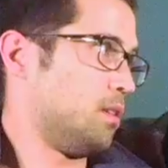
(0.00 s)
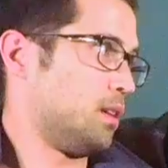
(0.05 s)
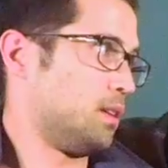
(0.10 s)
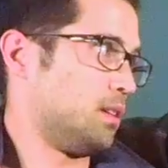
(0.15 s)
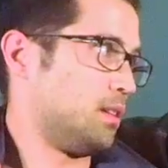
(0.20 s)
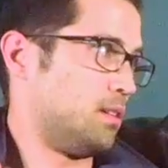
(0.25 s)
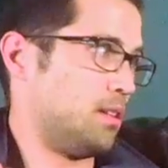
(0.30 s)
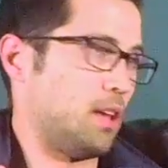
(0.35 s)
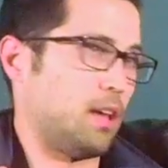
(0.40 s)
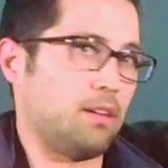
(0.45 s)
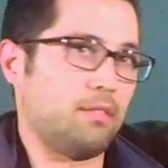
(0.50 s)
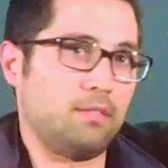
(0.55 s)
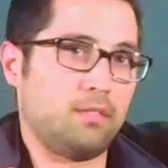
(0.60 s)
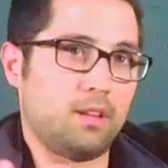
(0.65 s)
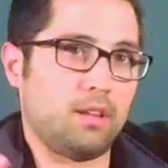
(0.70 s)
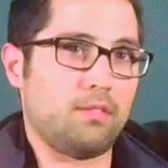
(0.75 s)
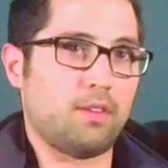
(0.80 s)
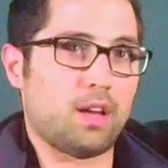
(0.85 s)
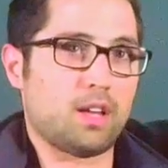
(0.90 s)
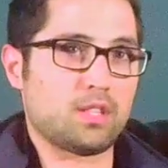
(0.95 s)
like the
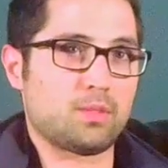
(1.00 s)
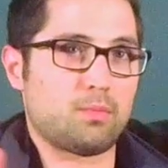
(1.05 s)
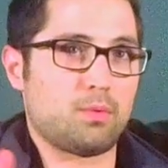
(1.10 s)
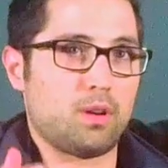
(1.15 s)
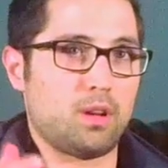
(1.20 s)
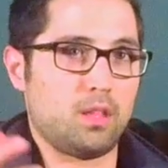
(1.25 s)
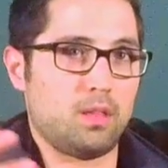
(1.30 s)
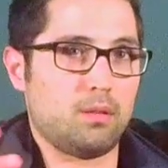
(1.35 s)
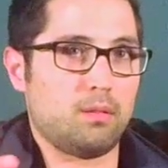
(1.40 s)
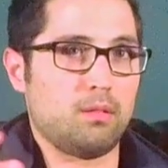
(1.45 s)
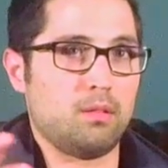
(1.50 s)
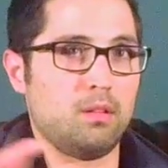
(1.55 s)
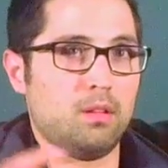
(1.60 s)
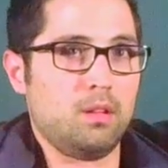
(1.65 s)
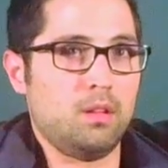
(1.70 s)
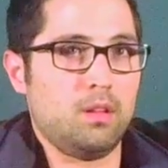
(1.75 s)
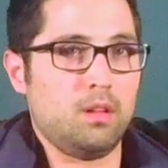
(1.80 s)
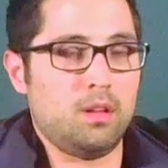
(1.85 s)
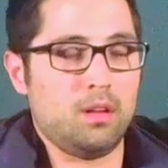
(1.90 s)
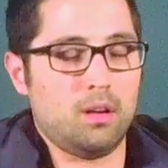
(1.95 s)
Dave Asprey and the
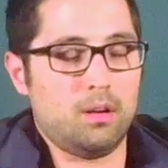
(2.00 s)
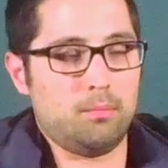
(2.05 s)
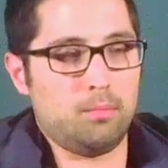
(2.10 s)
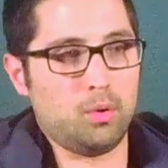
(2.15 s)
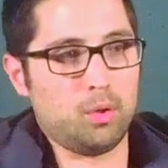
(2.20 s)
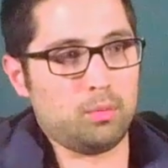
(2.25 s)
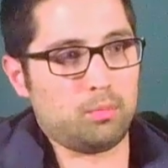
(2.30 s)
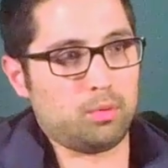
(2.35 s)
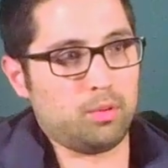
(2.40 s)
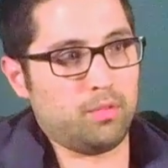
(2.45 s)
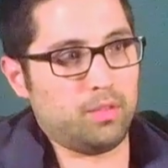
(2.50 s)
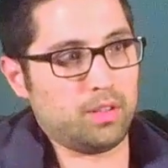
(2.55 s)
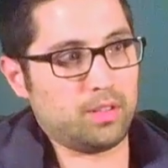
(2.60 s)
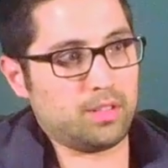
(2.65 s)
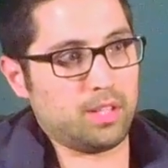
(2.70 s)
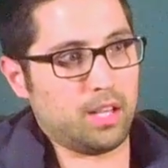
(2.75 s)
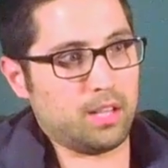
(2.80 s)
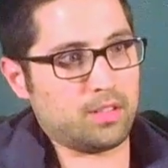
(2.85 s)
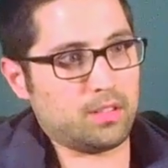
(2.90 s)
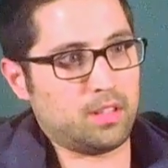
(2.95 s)
uh, bulletproof
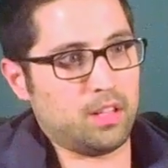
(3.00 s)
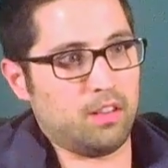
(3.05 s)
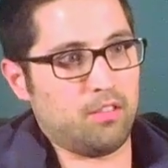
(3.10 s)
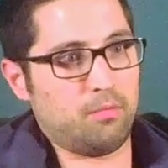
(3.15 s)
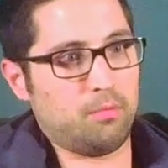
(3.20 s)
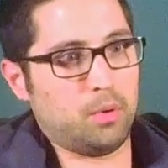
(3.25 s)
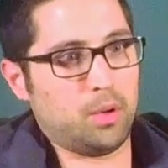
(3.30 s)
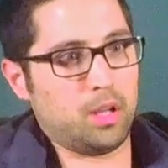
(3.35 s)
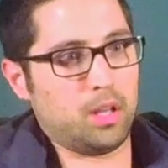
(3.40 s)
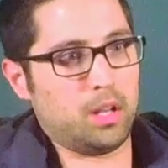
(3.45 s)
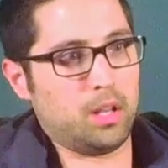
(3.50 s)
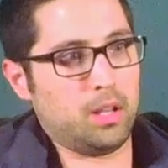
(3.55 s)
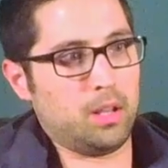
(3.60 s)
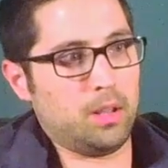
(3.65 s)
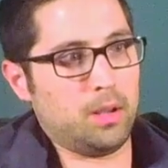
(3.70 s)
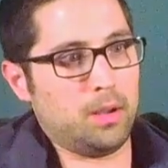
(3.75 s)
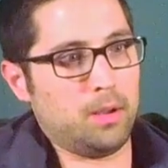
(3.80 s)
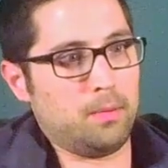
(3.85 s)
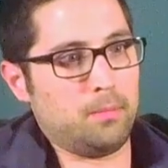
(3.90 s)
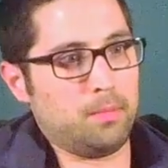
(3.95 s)
exec stuff. But
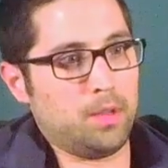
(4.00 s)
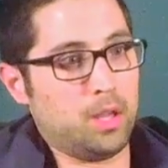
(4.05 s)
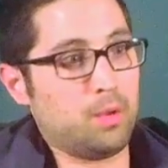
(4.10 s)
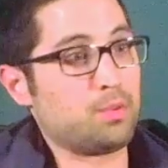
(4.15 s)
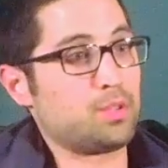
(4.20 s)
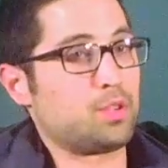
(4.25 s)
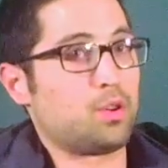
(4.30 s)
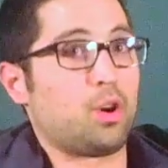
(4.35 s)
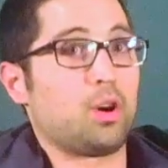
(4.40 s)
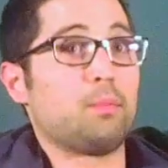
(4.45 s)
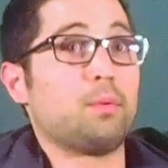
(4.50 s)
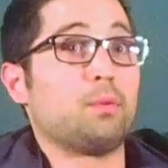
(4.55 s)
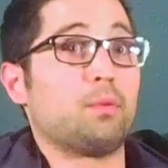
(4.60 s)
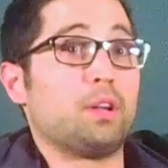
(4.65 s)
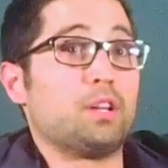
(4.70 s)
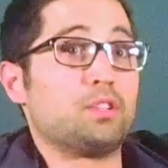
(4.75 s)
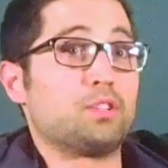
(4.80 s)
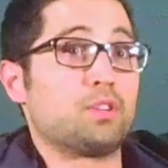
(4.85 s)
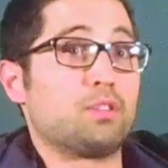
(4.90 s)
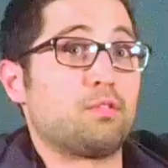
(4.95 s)
um, he was an Army
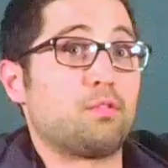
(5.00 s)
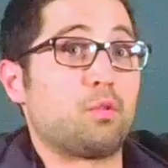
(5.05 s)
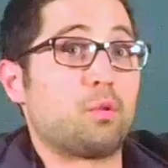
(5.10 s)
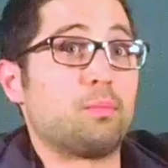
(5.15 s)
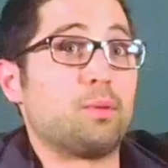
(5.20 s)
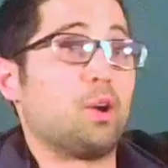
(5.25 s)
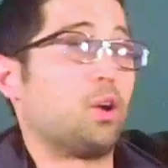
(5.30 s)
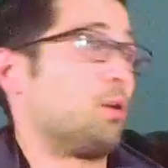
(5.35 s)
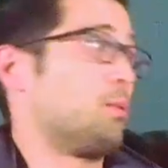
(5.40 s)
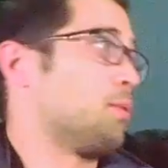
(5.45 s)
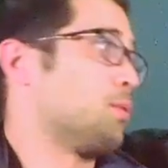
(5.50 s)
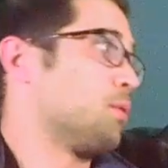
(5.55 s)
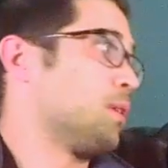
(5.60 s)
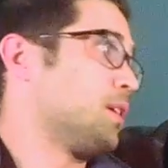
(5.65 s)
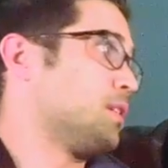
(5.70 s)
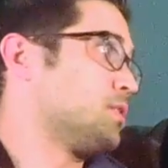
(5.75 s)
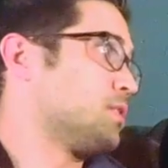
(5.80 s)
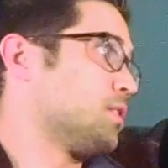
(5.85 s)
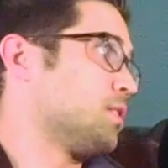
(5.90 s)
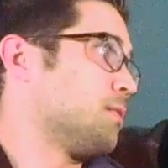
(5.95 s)
Ranger, former Army
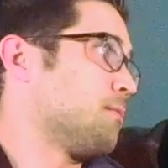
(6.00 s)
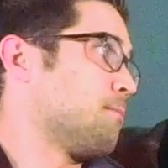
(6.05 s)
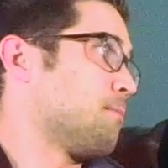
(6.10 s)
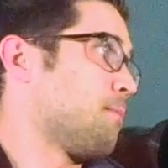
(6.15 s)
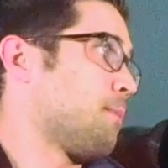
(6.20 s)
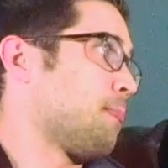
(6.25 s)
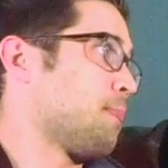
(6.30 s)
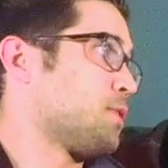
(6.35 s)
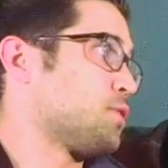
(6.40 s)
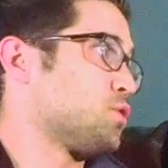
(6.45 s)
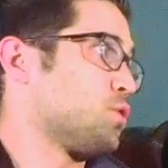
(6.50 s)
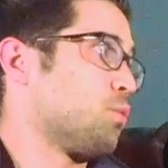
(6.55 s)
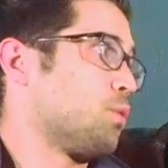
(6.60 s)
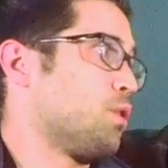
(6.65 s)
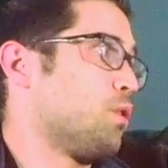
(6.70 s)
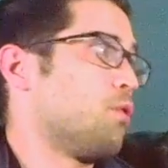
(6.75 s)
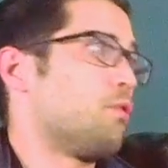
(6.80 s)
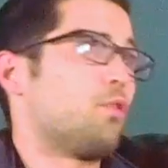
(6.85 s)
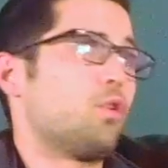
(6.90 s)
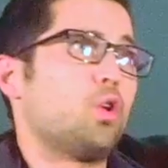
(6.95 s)
Ranger, so
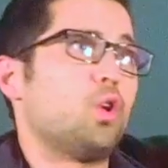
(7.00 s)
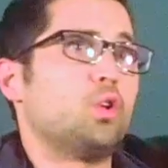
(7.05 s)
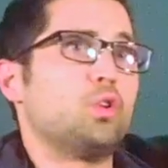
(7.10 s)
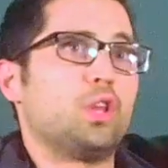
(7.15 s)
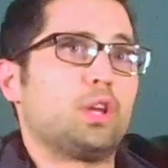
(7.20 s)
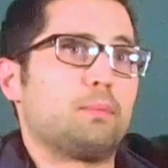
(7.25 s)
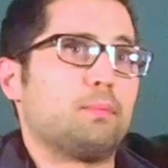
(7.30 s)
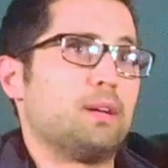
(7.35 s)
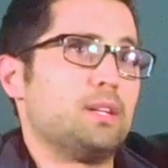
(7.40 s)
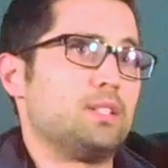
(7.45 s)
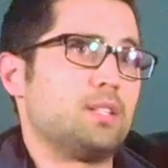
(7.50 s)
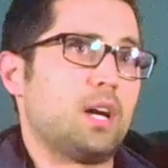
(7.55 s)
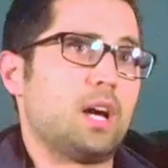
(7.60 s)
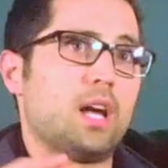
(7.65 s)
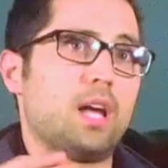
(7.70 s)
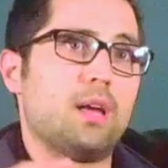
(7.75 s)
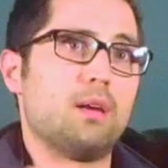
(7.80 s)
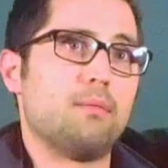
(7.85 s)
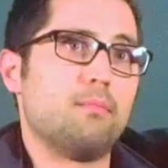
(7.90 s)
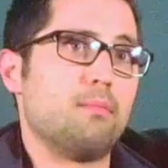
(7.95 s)
we overhauled like my
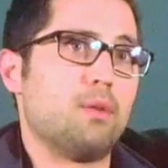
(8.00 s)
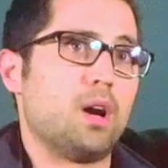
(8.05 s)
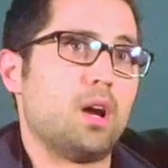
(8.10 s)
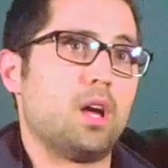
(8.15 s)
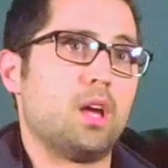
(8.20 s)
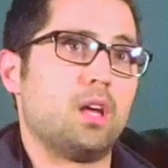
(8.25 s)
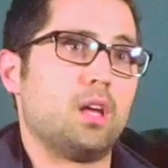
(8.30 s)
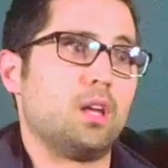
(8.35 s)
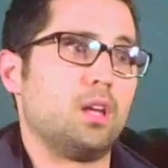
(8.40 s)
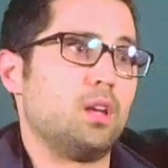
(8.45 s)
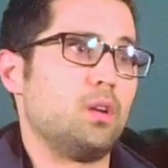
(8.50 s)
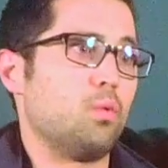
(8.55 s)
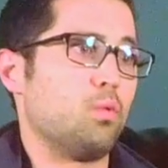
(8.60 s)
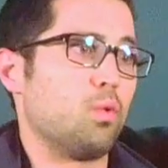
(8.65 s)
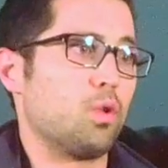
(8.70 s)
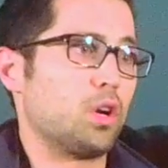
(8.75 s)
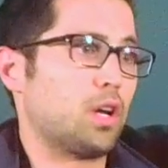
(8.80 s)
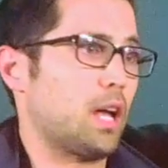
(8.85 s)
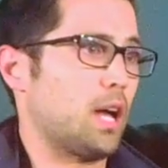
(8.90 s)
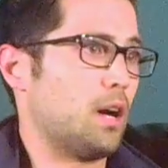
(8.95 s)
diet, my
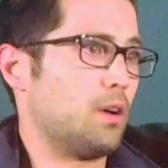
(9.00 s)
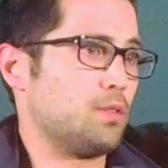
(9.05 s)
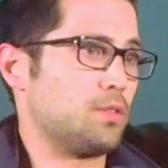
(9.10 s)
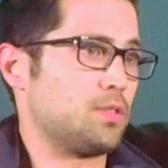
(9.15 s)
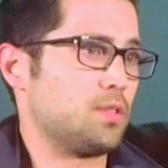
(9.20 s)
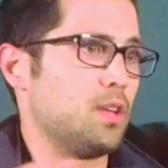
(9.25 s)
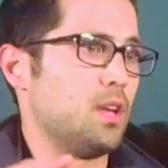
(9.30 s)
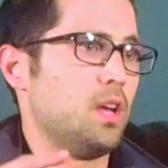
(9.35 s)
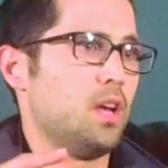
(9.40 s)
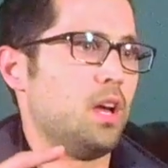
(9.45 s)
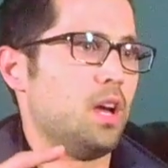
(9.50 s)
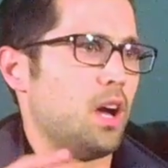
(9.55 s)
workouts.